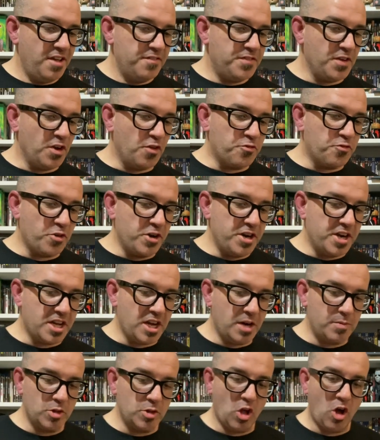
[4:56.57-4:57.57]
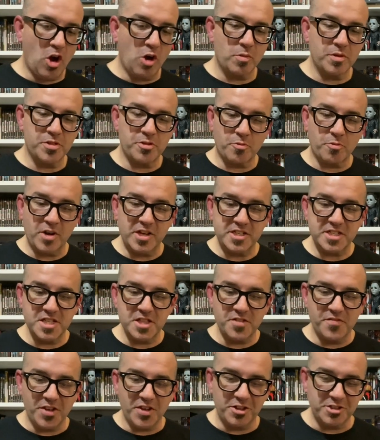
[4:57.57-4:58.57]
Feel free to come along with the rest of
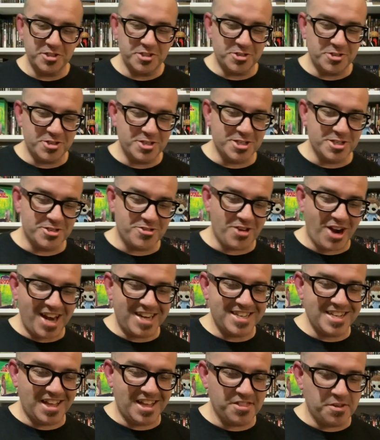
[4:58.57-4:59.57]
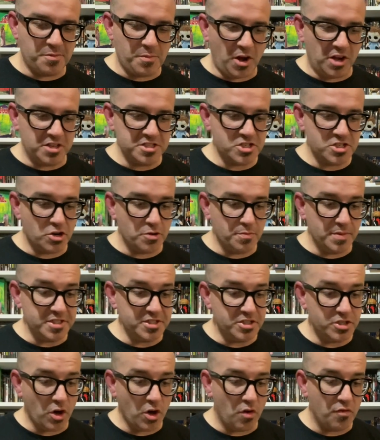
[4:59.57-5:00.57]
the villagers to track down the monster,
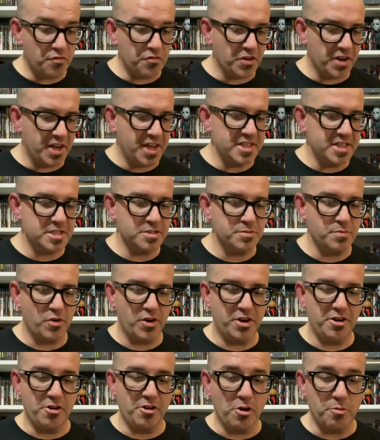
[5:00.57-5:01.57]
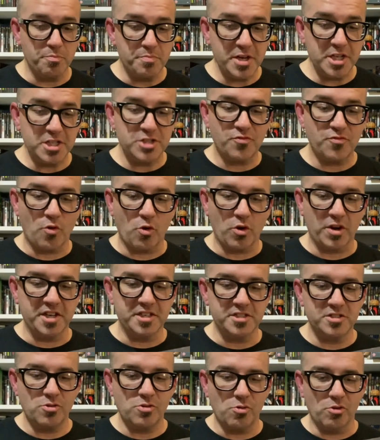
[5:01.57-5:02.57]
but don't forget to bring your own pitchfork
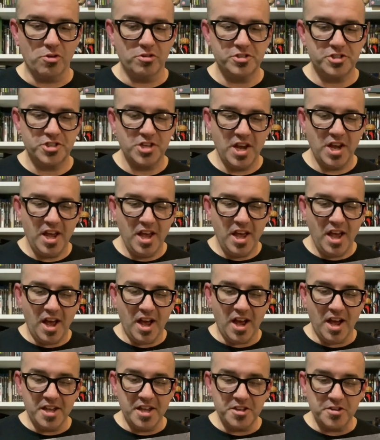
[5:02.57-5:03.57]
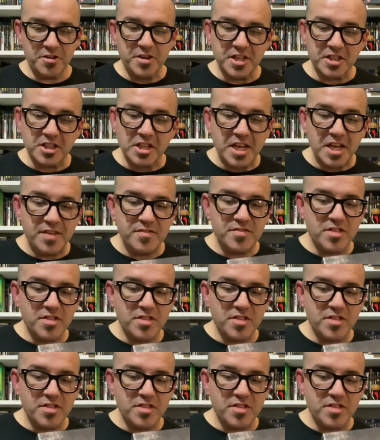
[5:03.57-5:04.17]
and torch. You can leave the